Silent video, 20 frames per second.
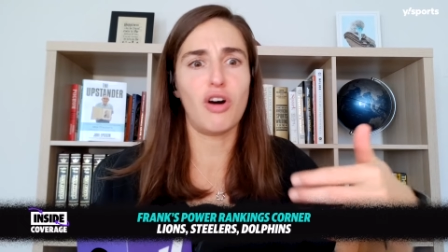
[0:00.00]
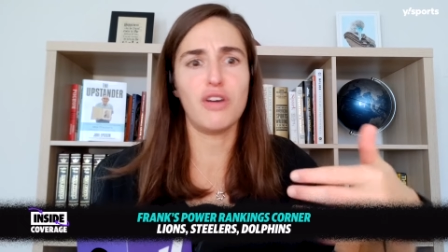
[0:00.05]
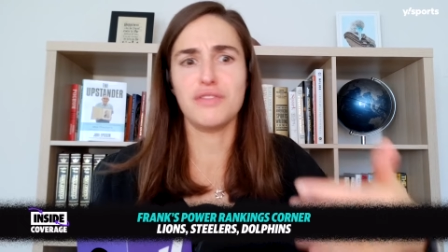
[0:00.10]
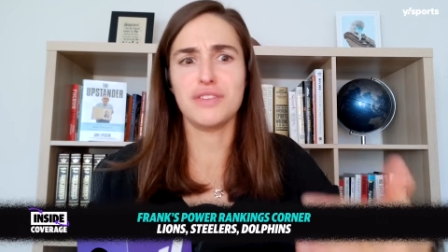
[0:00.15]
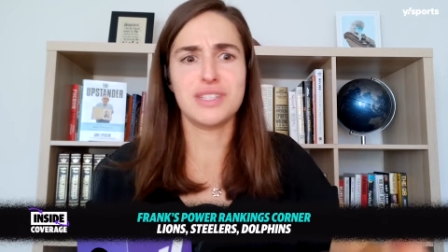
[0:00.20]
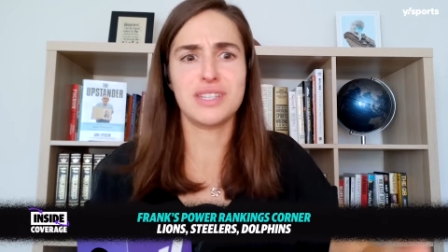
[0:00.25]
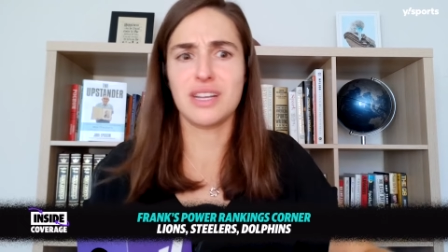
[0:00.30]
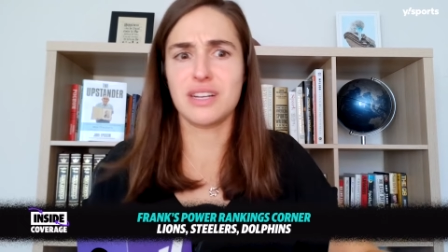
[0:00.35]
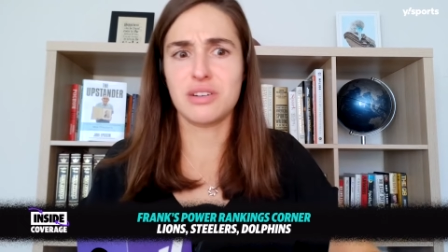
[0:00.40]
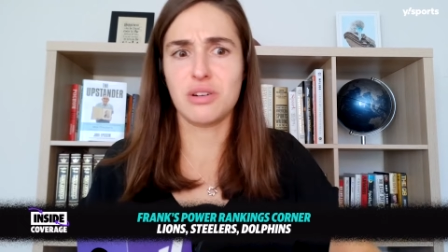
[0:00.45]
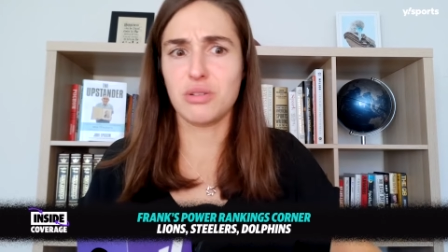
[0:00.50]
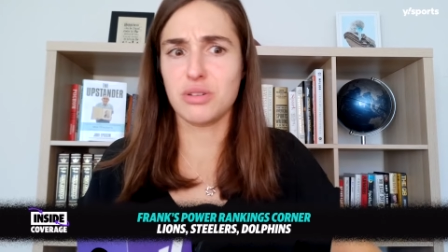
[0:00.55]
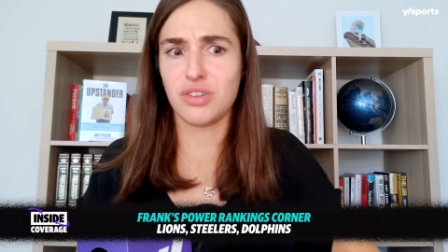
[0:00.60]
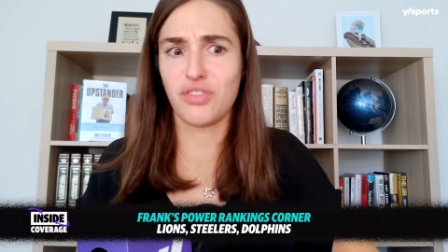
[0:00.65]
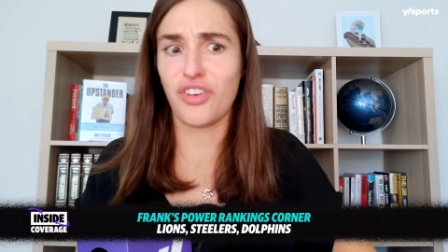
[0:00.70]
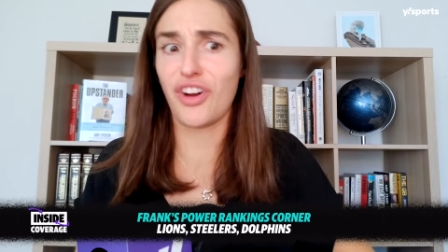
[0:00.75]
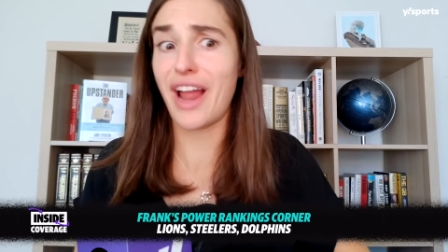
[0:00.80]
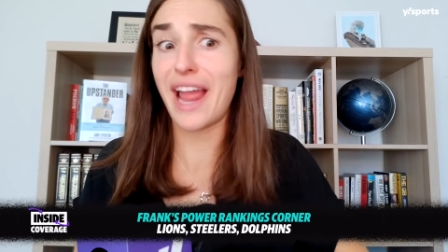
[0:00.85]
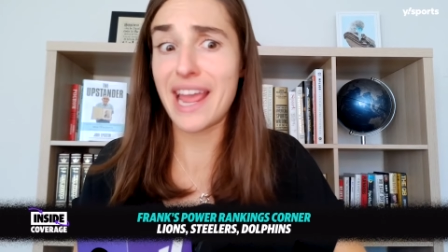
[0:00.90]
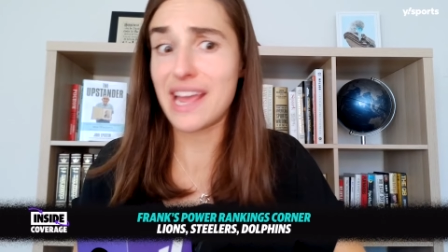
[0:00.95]
all of a sudden goes
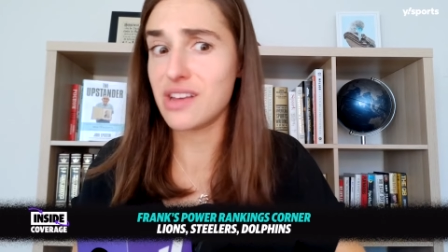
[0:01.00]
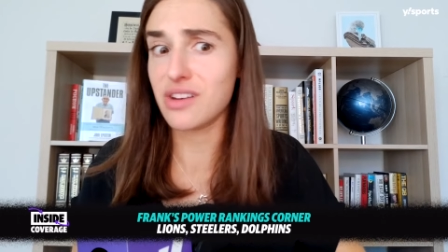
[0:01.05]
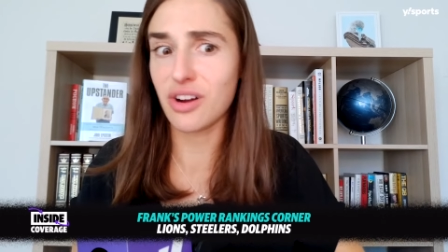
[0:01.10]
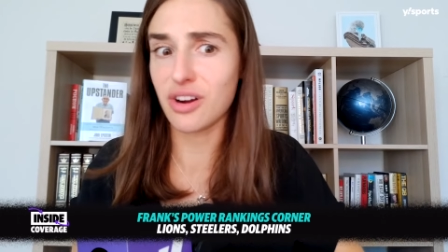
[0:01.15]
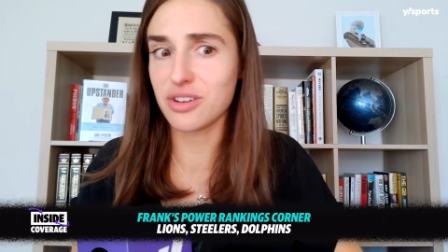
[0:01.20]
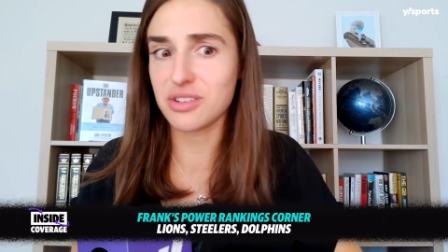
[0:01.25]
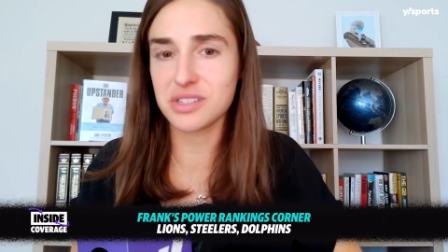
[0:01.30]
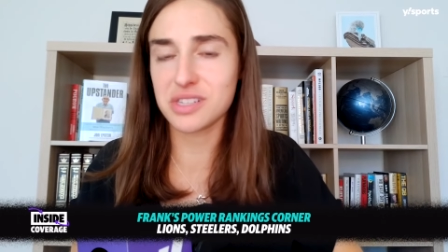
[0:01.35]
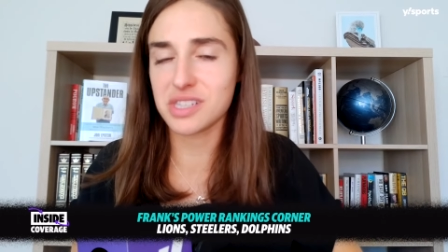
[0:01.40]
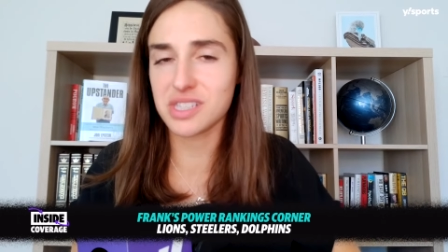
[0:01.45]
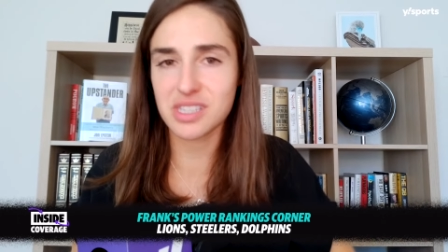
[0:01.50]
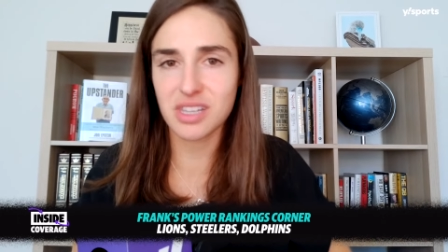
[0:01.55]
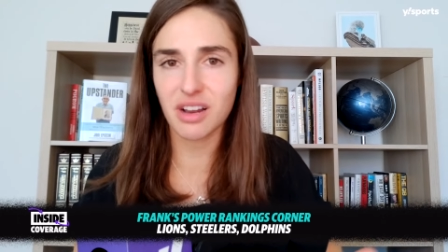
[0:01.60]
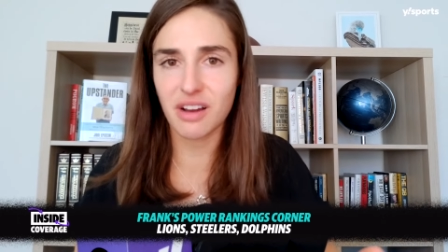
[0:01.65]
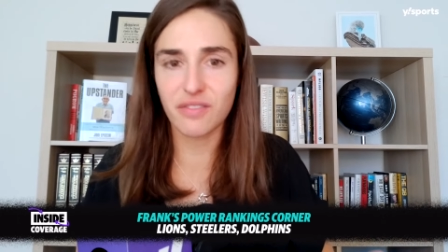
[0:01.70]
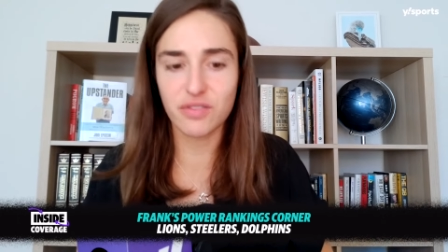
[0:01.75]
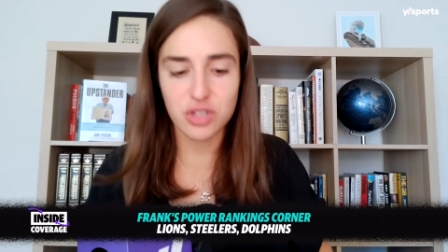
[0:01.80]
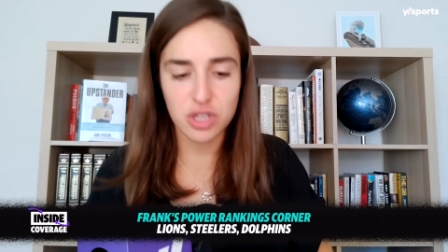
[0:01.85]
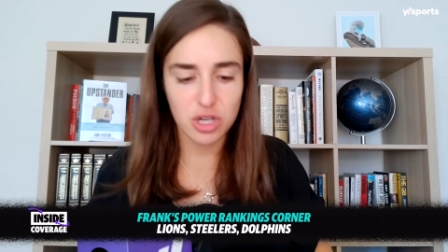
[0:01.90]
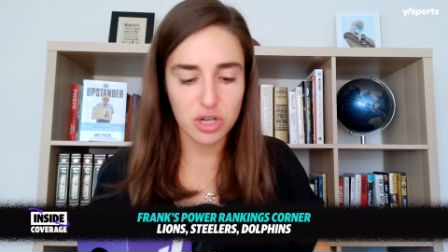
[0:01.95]
for eight yards instead
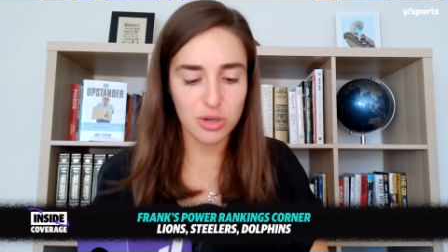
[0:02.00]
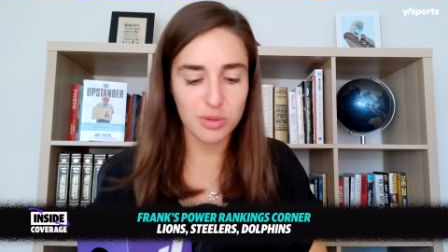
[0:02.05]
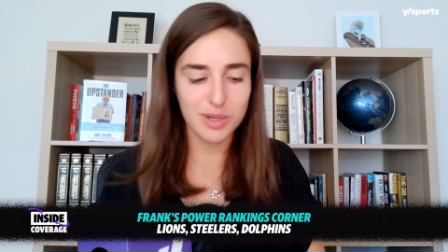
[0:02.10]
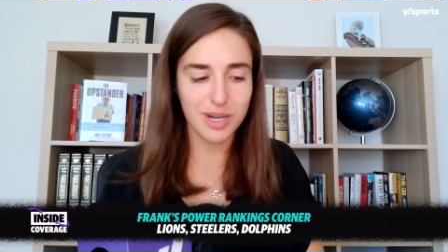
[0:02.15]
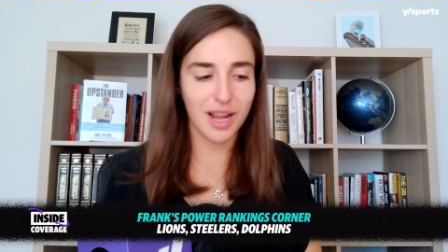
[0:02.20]
of two.